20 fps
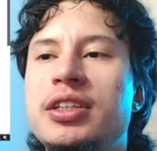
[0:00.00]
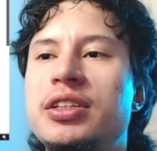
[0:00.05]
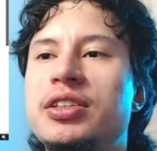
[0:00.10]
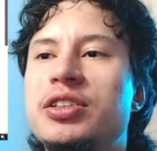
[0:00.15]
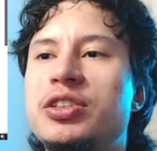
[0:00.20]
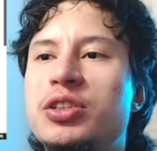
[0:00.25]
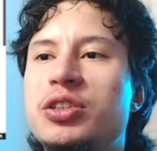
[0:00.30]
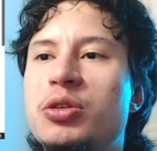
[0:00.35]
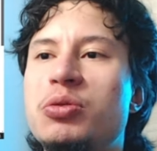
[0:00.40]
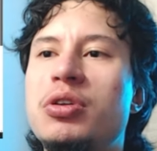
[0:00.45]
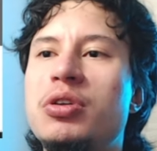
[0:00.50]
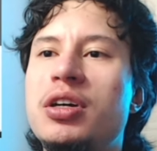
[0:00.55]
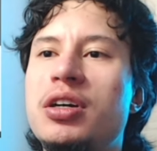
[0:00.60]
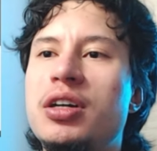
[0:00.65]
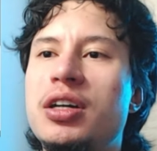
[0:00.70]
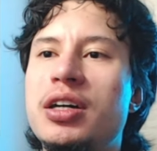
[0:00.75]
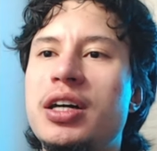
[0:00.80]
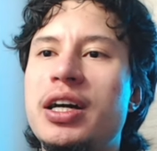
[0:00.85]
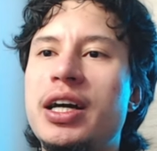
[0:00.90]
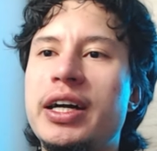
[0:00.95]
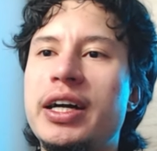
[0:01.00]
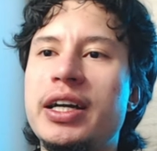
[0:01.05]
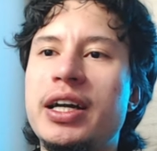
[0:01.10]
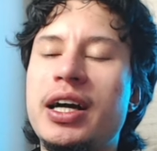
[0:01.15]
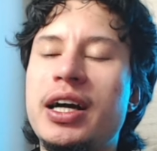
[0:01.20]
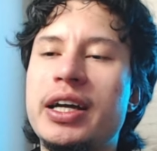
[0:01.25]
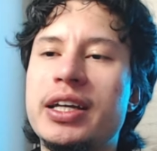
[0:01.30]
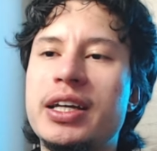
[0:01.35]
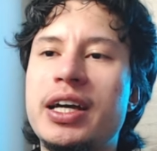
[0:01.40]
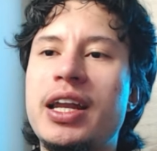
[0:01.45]
So
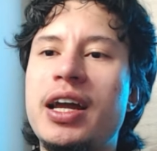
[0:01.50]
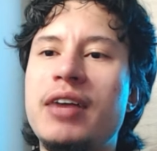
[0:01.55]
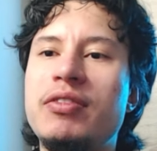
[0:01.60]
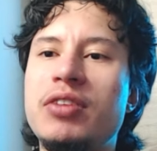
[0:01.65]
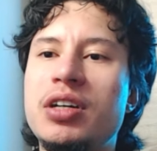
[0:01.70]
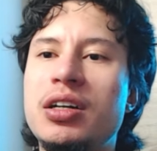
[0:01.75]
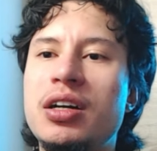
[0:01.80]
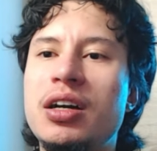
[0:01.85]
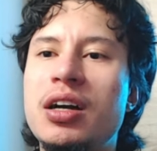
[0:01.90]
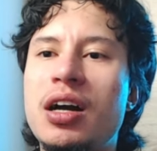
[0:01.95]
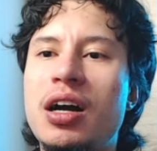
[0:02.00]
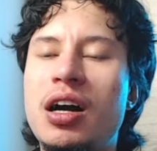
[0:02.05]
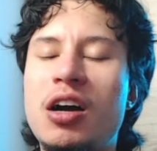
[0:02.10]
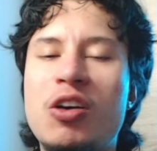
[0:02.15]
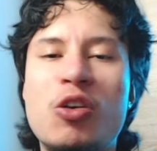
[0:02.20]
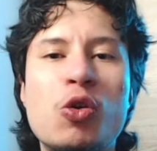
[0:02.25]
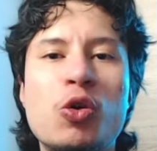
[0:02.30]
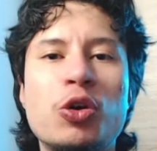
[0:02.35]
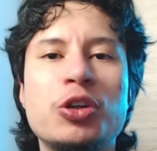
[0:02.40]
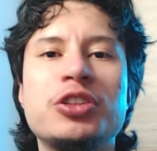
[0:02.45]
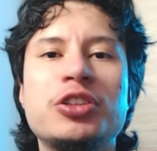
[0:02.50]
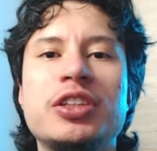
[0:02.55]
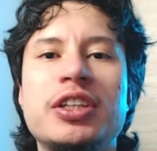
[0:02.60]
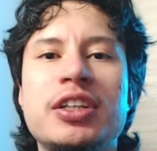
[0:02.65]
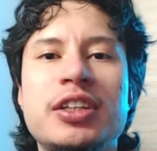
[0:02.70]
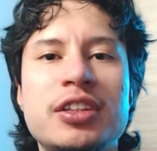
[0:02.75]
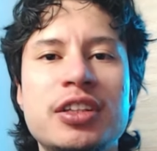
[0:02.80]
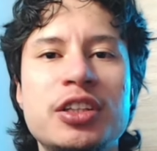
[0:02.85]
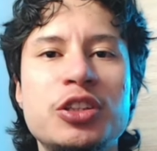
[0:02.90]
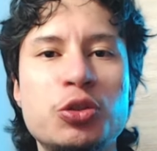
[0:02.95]
I kind of have a horse
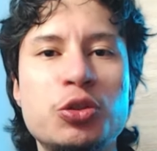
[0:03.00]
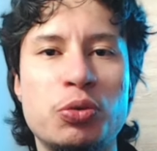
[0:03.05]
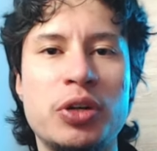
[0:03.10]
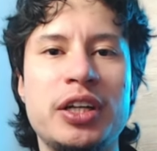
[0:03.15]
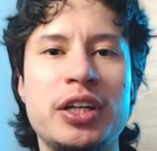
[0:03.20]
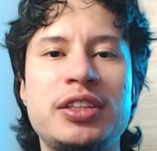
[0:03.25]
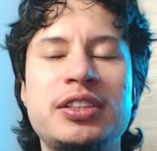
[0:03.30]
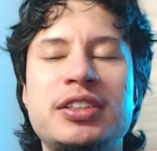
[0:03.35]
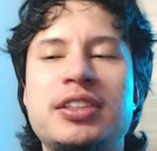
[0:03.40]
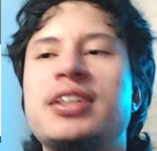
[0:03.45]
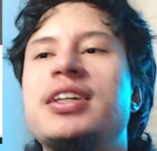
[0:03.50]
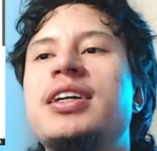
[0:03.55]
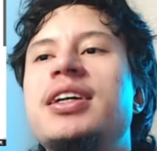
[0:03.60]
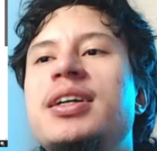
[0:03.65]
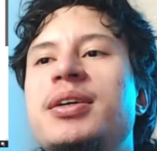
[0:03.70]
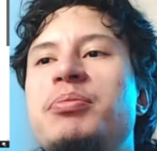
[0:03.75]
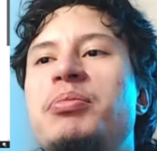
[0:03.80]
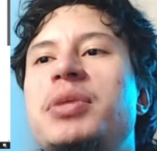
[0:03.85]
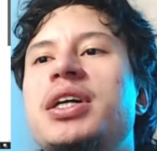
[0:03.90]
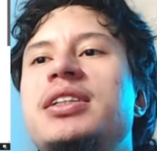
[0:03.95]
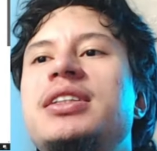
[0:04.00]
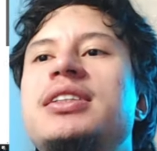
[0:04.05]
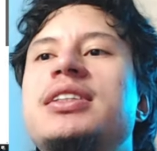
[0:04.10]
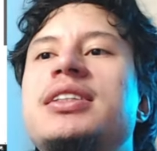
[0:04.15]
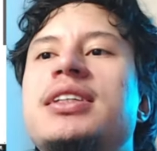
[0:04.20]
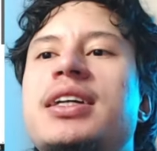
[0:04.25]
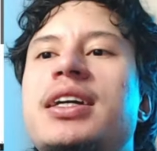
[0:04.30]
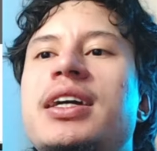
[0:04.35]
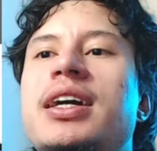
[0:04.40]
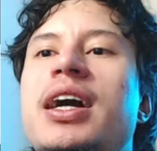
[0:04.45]
in this race, but
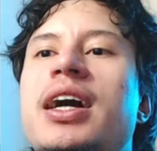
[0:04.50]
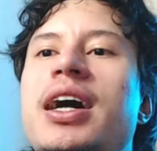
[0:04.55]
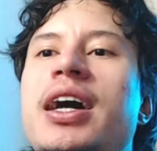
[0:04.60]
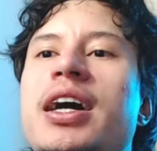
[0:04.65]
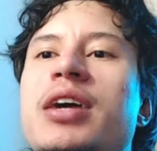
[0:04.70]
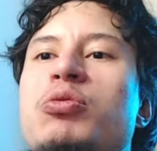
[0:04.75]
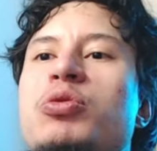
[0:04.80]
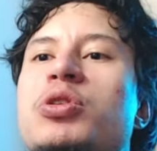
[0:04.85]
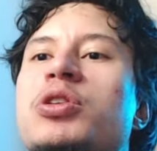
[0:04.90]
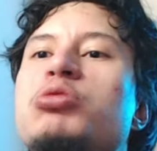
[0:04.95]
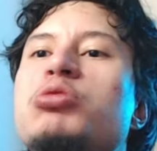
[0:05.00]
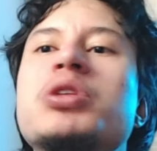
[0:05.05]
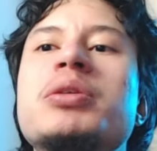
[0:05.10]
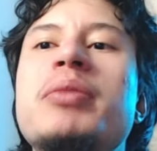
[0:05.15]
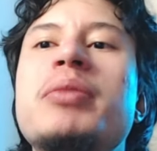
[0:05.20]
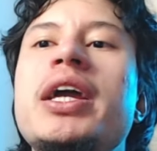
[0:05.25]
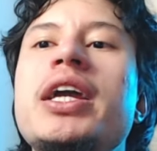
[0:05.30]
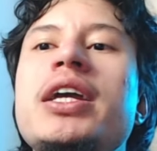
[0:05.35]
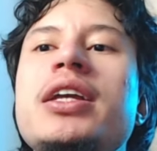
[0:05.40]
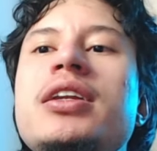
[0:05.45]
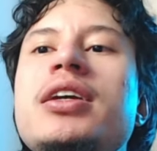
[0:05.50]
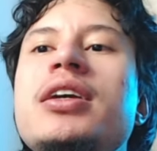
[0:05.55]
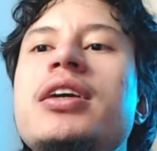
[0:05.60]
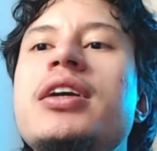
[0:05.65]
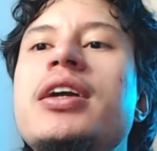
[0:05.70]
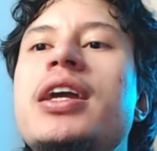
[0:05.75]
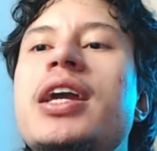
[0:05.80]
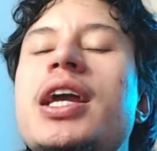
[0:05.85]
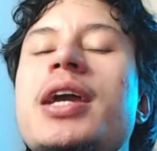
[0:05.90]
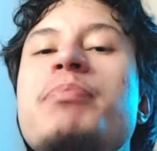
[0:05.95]
I will remain
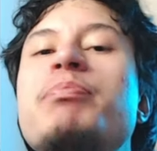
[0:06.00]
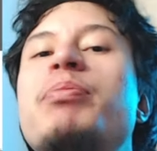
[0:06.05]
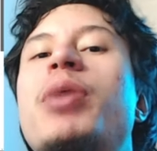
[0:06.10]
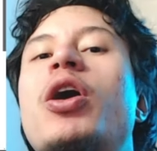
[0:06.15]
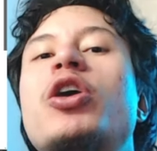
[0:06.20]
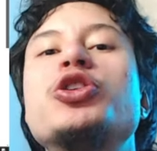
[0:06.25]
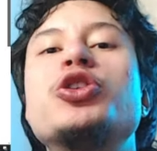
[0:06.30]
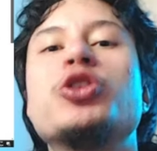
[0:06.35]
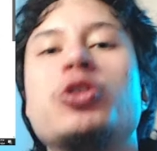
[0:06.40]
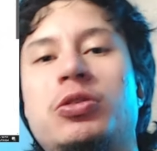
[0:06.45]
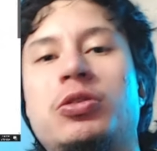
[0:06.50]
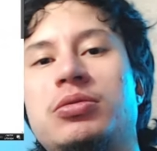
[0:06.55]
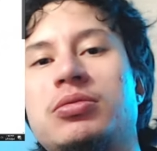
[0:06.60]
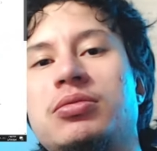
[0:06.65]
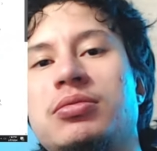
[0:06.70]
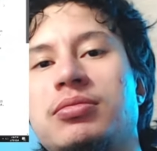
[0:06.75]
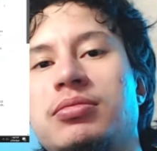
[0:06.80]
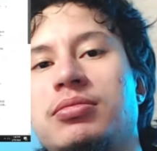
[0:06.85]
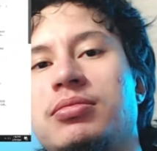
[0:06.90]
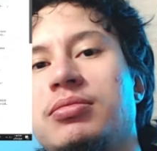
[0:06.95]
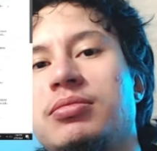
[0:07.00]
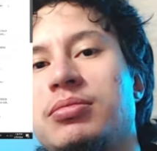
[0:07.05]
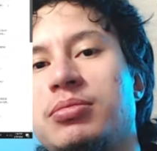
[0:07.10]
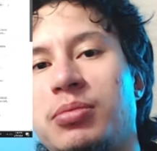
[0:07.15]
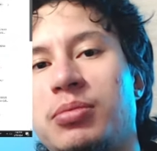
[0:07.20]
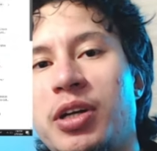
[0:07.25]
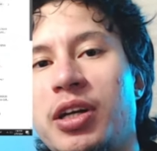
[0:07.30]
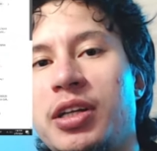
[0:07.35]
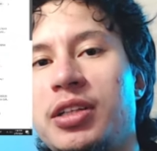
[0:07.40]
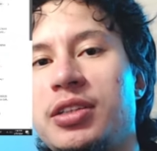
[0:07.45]
impartial.
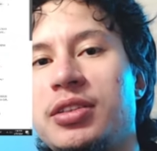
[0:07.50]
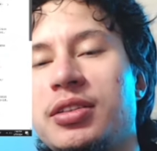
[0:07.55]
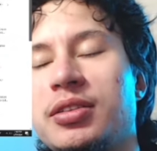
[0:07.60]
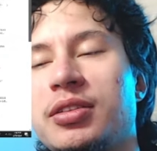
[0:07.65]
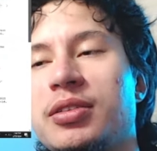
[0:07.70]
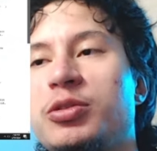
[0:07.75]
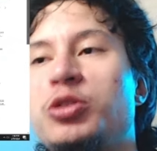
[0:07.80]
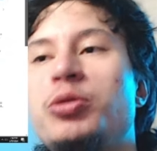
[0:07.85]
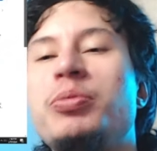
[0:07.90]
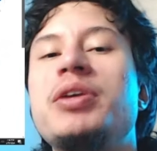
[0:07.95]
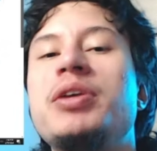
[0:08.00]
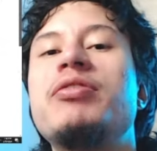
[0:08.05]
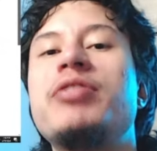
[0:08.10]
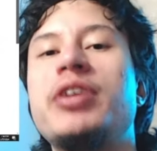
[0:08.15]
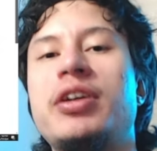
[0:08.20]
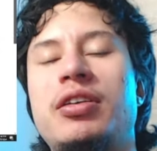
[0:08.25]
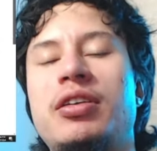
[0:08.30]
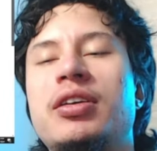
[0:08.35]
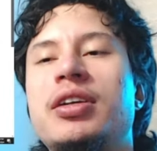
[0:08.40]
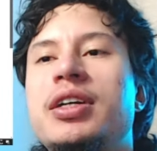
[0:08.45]
Right, to be fair.